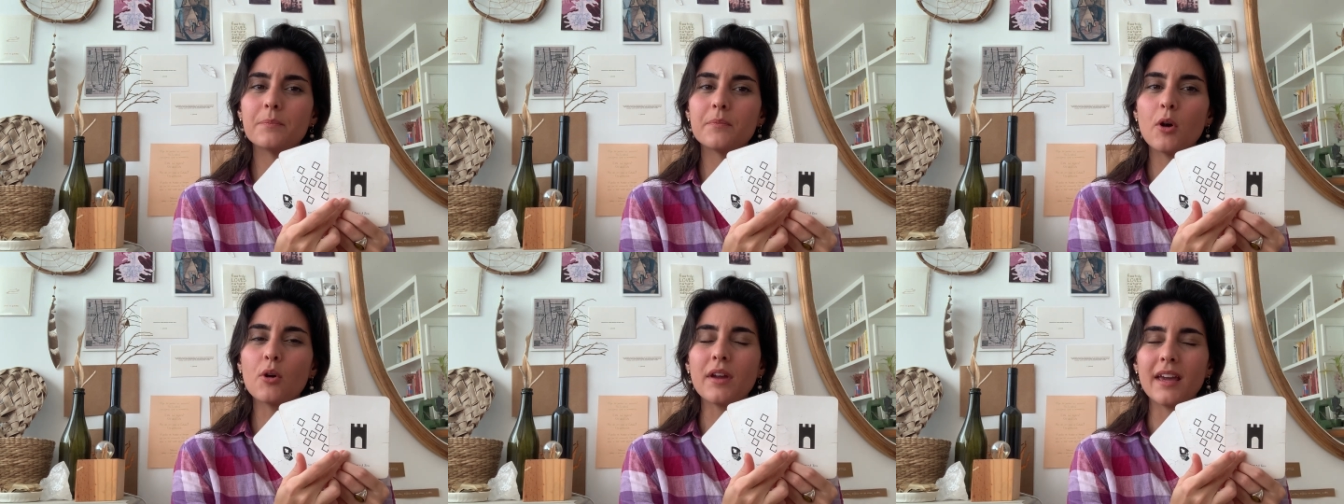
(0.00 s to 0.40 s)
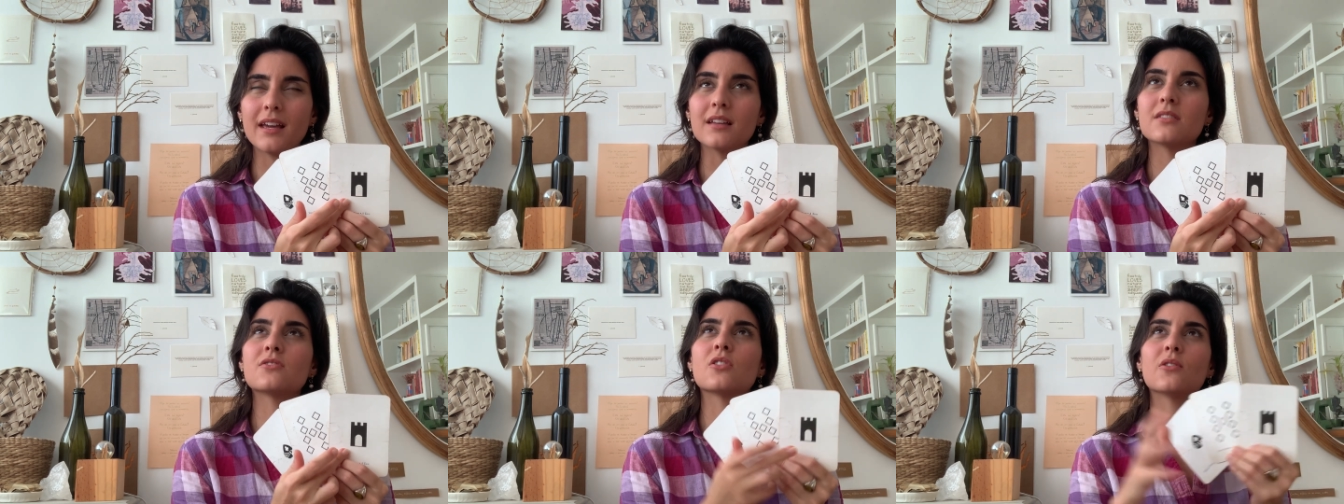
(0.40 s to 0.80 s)

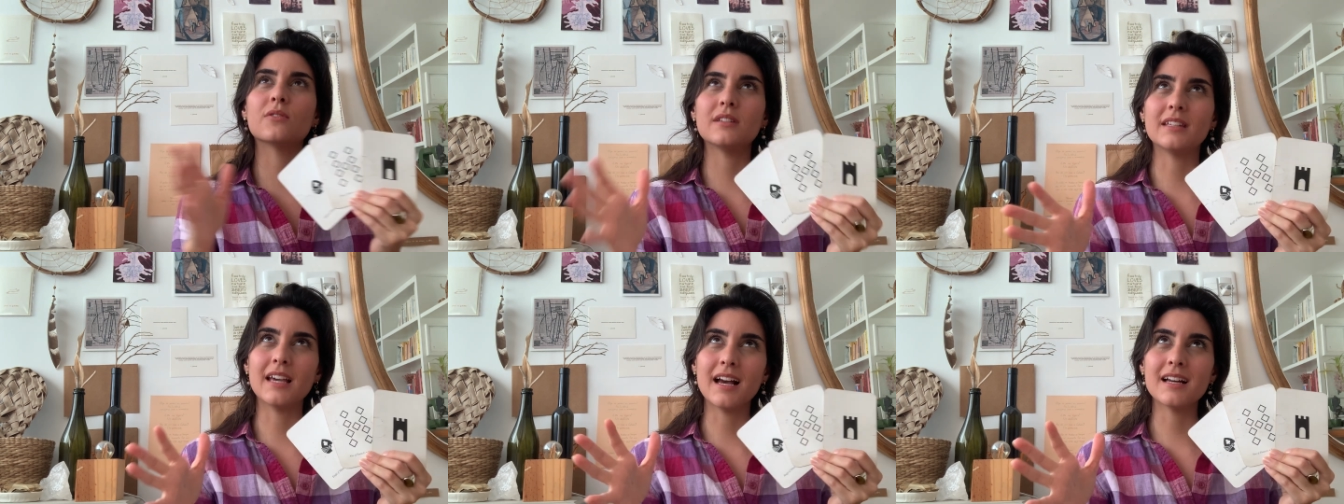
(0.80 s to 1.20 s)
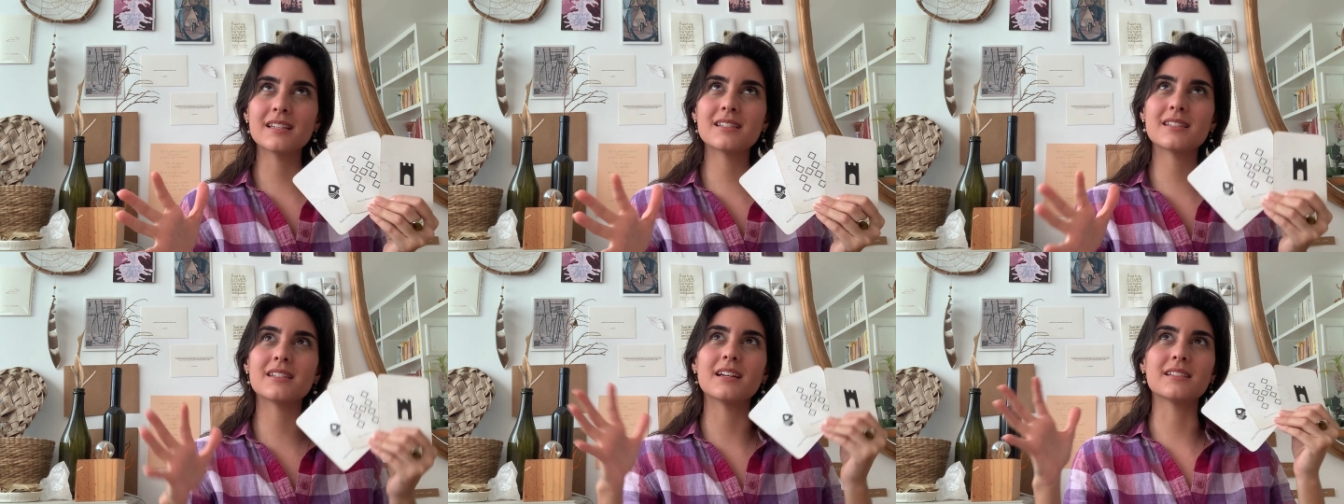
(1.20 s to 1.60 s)
okay, so
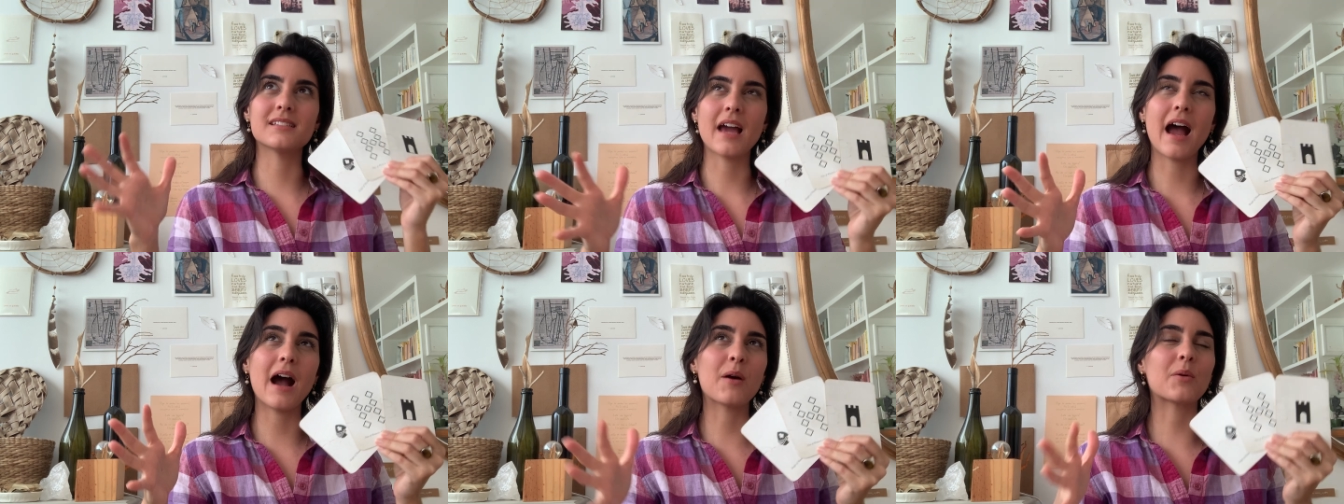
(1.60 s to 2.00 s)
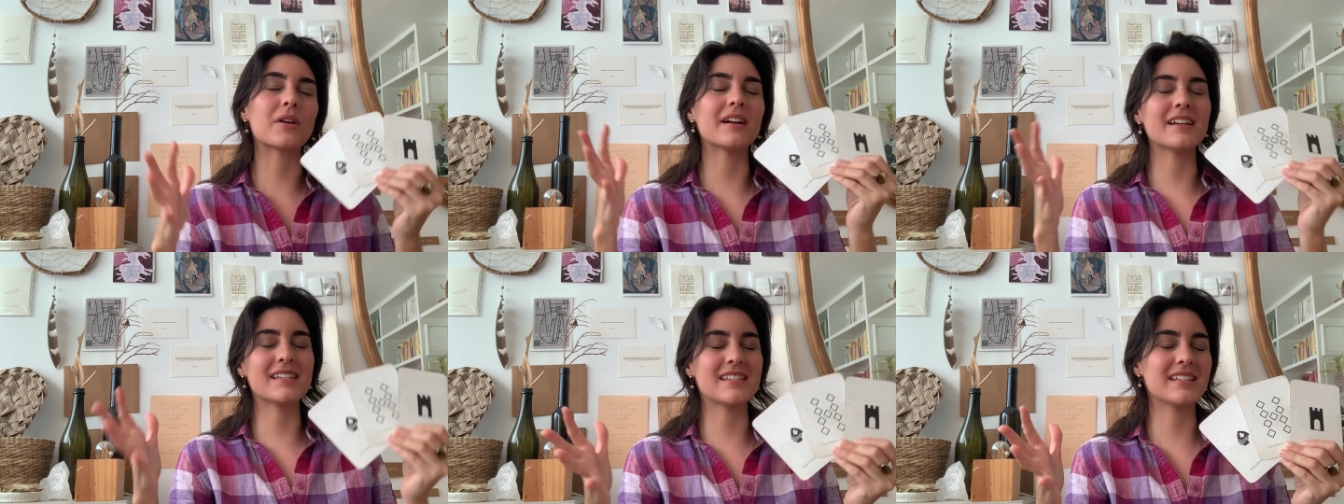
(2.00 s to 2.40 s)
yes, a
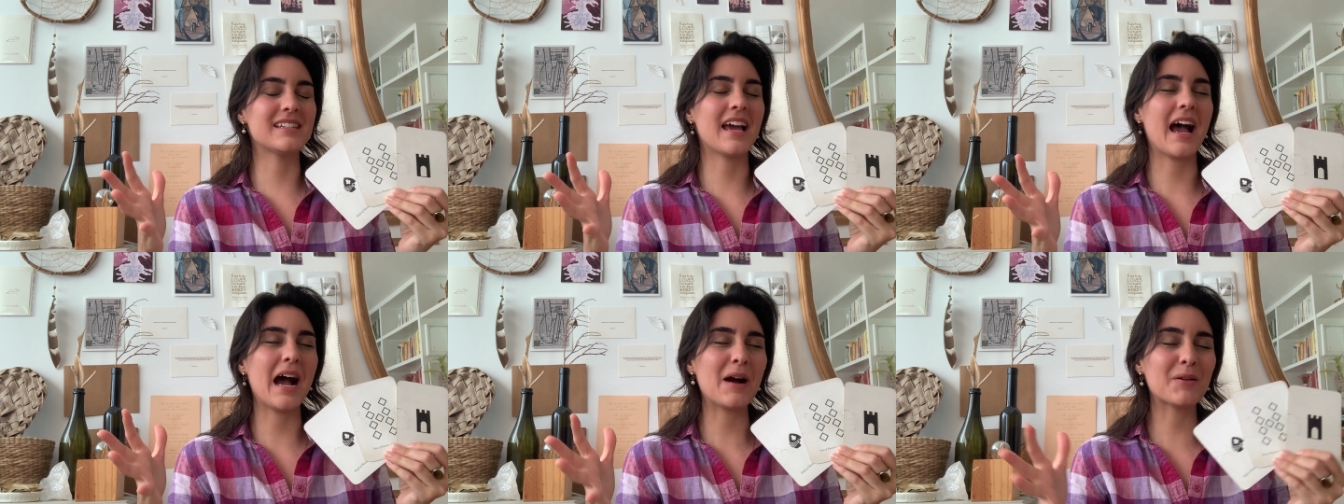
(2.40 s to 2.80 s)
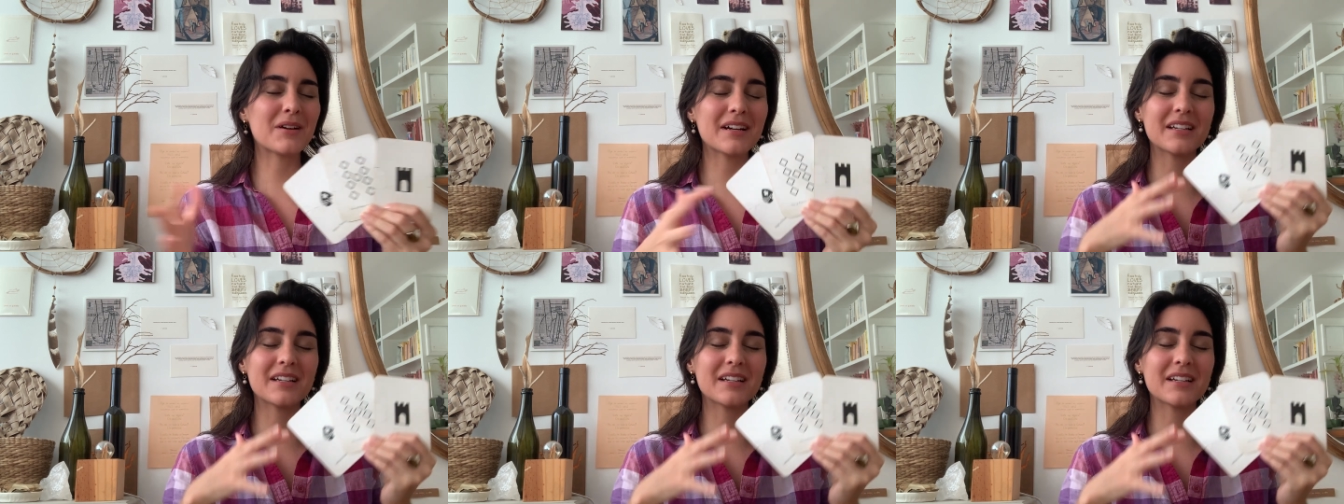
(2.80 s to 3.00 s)
tower is a tower.